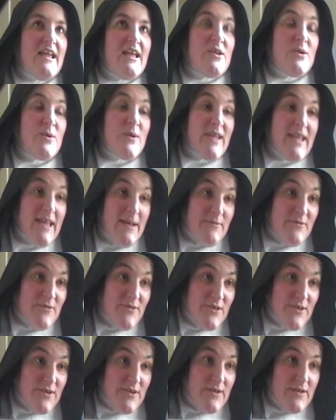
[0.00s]
you can come
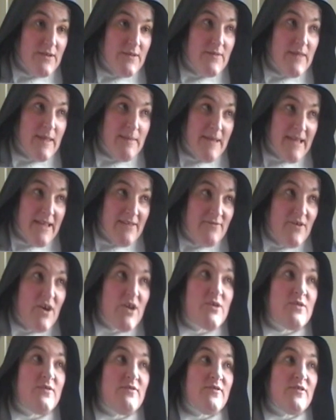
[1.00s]
for they may
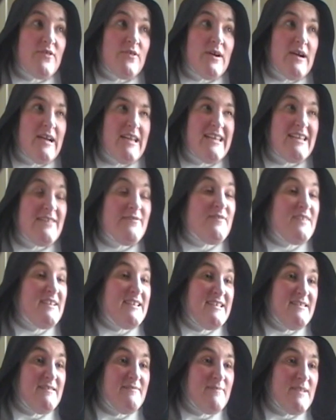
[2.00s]
invite you for a
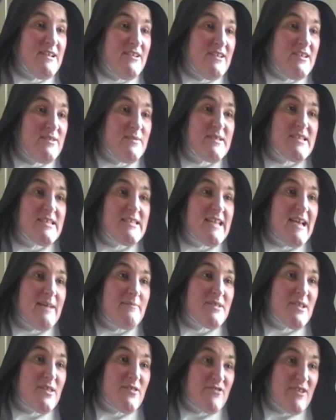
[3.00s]
live-in period, which is
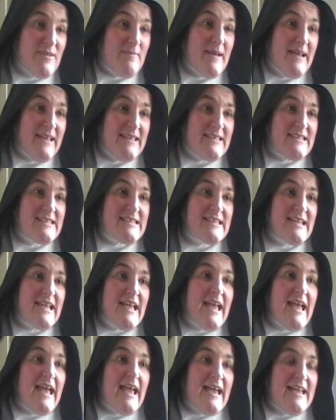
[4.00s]
up to 3 months.
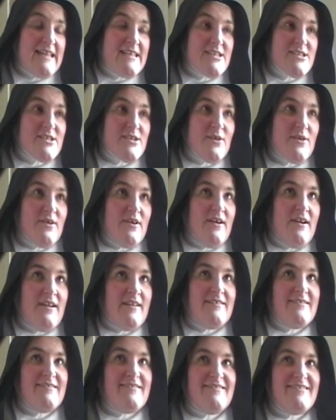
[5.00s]
And so
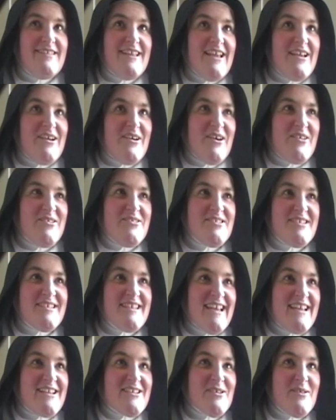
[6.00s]
I used to
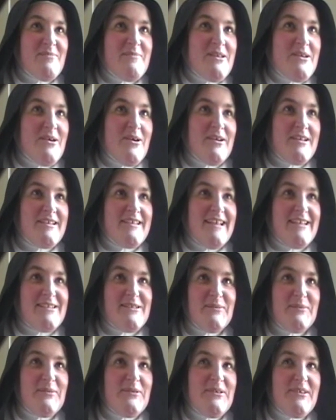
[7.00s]
take so many holidays
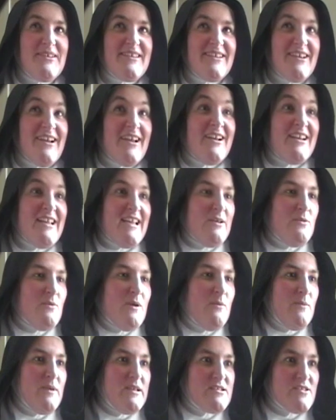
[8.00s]
at work that I only had
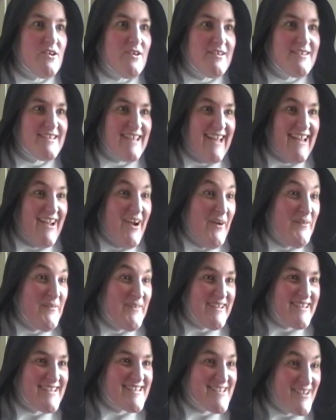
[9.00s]
1 week's holiday
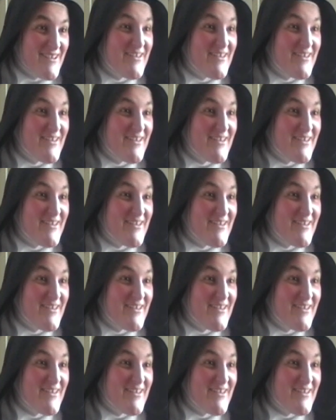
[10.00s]
owing,